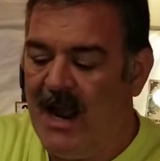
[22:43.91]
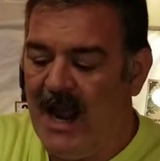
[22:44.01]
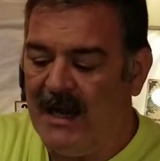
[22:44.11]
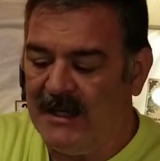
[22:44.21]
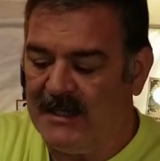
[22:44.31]

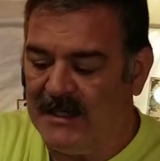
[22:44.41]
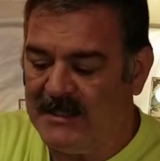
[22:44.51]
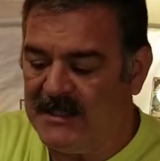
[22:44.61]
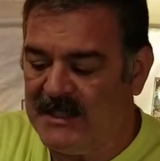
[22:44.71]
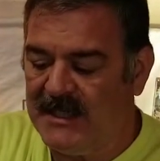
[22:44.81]
and it
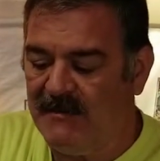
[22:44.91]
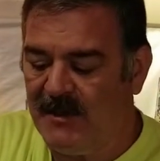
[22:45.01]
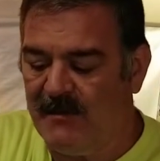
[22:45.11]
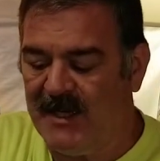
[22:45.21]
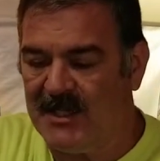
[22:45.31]
doesn't seem to
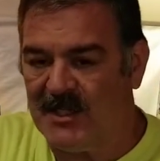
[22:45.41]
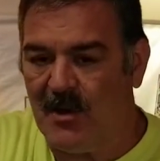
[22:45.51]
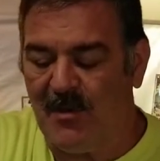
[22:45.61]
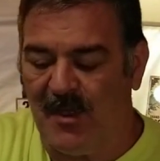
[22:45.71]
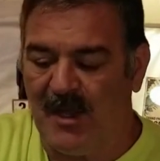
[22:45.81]
be
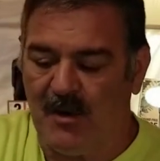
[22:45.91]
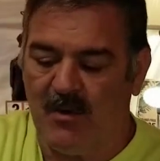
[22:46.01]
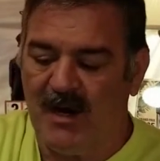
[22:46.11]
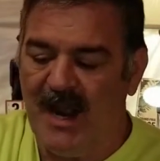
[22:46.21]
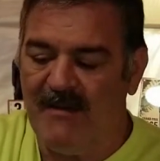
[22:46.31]
so thick
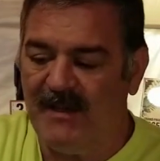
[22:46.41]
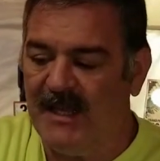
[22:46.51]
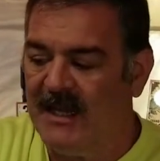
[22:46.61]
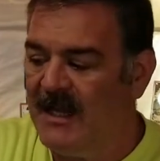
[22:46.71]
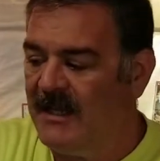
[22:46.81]
or heavy
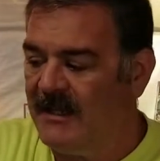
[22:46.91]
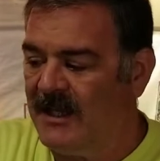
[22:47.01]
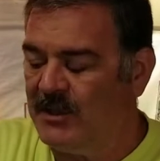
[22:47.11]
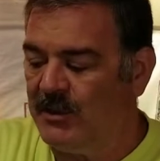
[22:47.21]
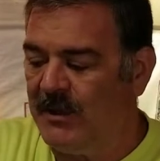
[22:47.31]

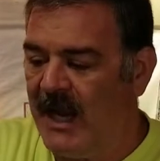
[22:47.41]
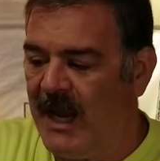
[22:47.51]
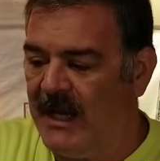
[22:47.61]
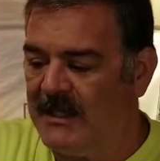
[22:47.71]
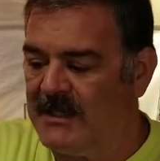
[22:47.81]
that you
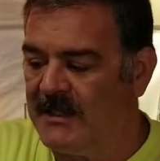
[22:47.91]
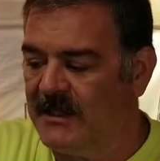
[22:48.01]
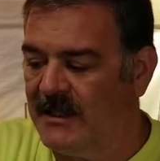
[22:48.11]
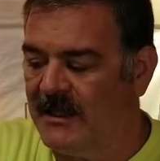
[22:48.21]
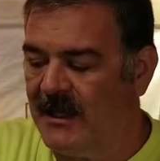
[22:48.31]
can't
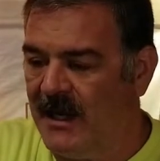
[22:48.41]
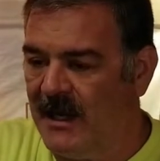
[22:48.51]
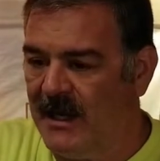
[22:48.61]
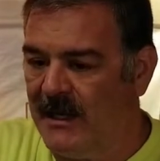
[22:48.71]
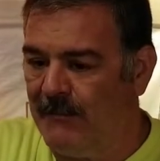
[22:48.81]

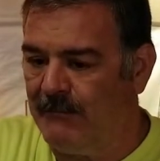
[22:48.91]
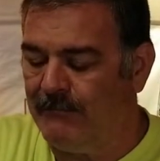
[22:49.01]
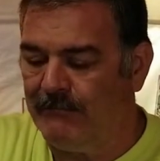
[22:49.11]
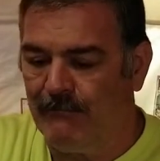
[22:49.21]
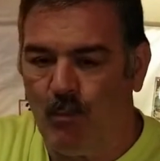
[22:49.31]

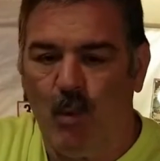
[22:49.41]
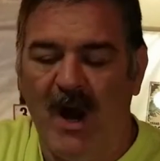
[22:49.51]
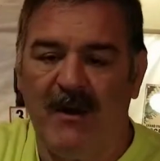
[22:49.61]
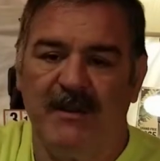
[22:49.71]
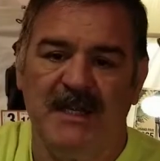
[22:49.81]

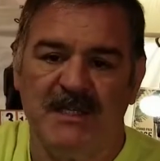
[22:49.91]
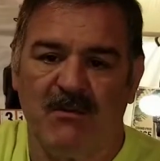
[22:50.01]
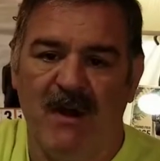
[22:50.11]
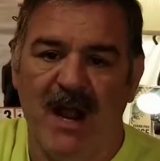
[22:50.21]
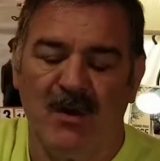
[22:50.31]
wear these
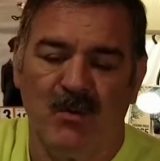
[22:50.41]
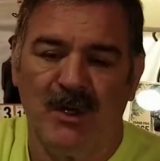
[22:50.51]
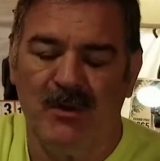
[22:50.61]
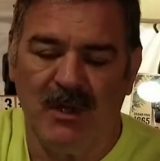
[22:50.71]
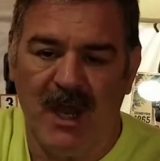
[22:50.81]
around when
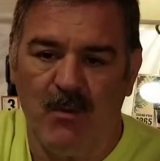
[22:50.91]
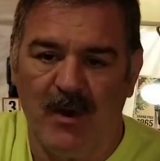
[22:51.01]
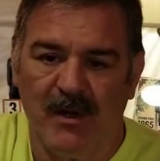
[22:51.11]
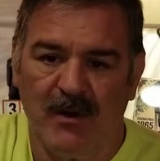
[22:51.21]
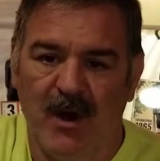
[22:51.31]
you get where
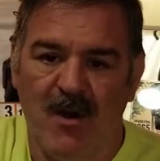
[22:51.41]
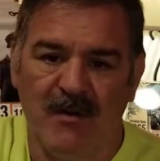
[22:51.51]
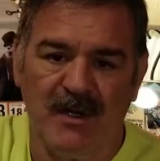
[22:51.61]
you're going.